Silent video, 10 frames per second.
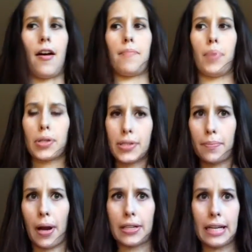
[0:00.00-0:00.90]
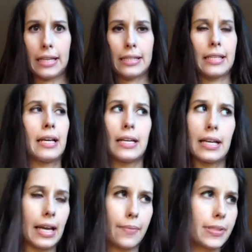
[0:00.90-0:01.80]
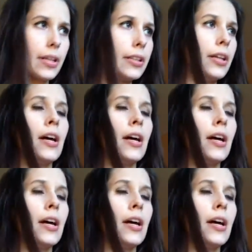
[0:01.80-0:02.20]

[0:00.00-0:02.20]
books and parties. It was good.